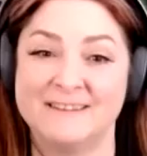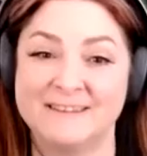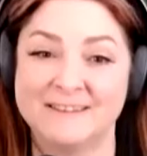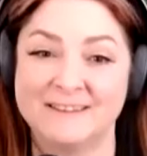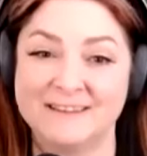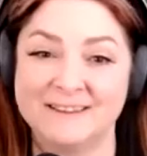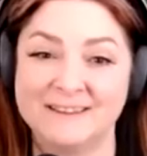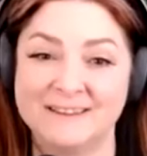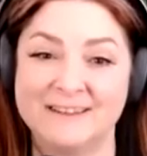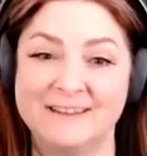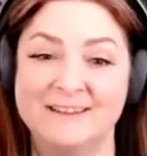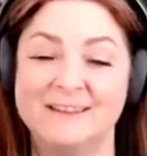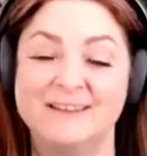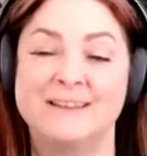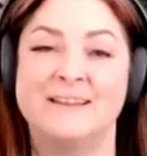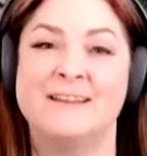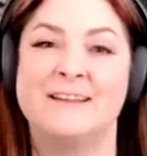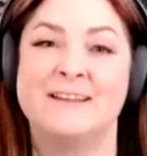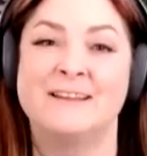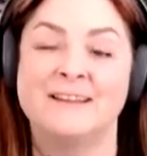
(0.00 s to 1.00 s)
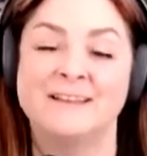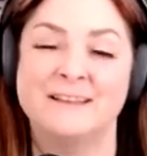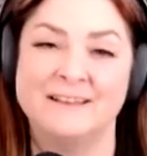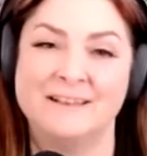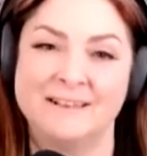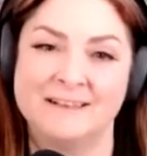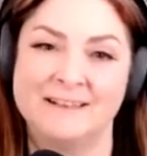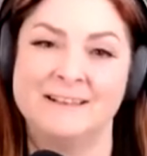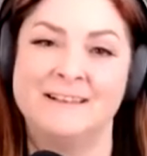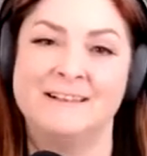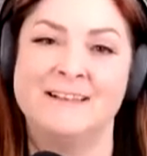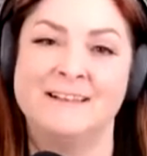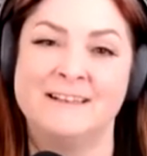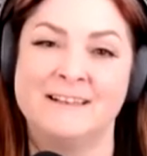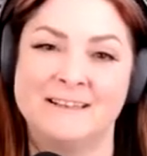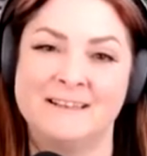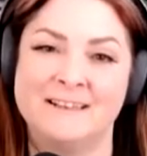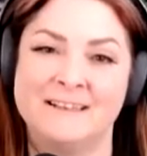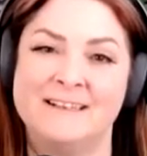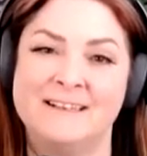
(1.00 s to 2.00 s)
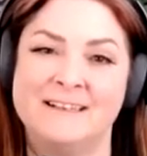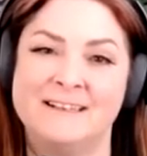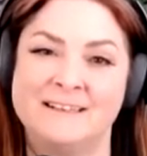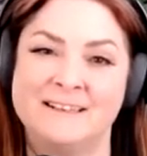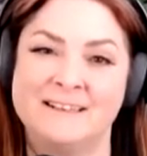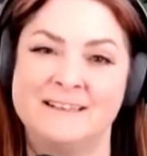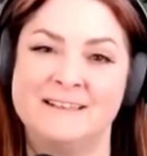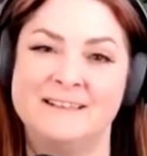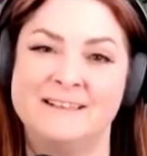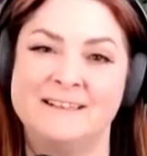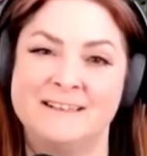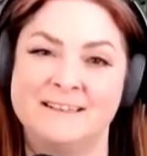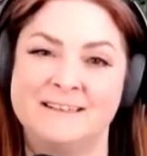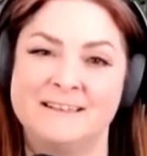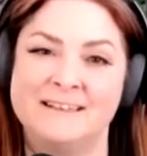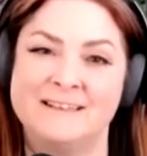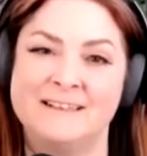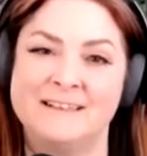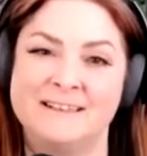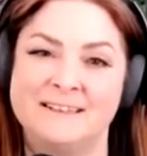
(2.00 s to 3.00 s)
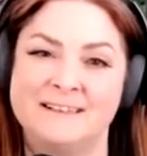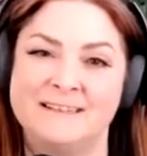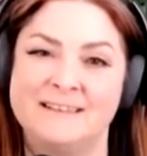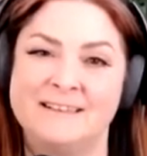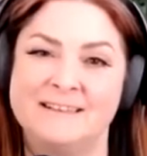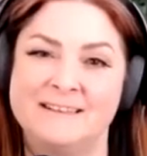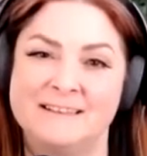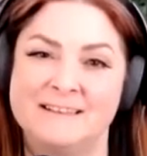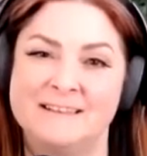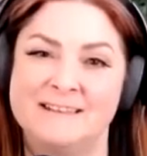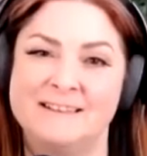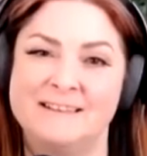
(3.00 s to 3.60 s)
This person isn't speaking.